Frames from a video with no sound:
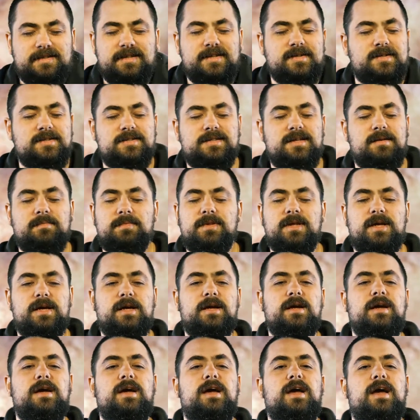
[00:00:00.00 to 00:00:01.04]
or
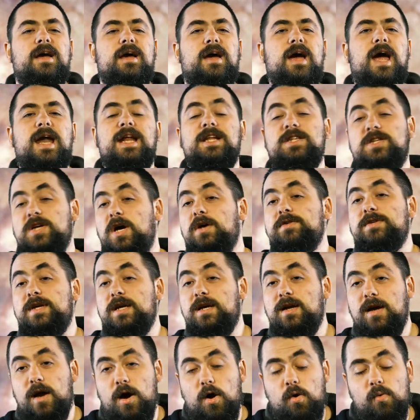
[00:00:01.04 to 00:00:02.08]
something, and it doesn't
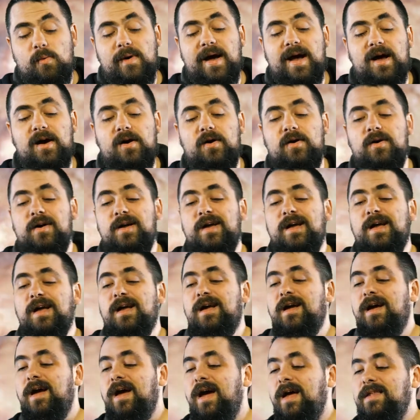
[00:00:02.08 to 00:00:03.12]
go well.
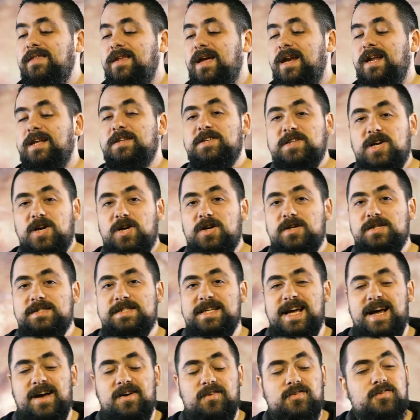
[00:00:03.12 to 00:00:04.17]
And then it turns
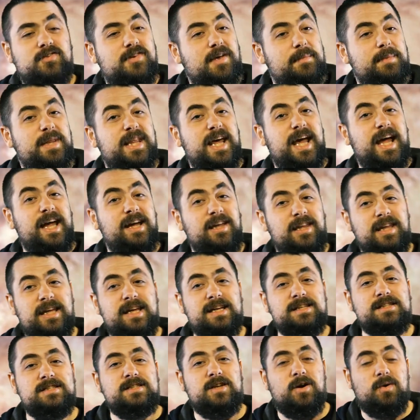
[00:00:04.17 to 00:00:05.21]
out some of the
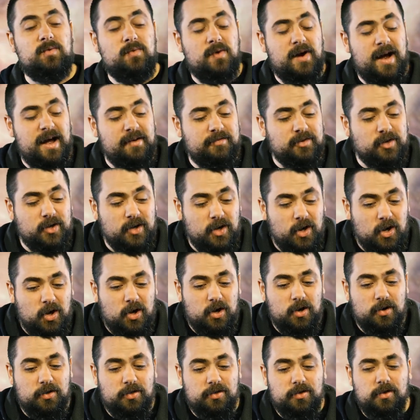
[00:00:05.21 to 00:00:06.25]
aliens arrive on Earth.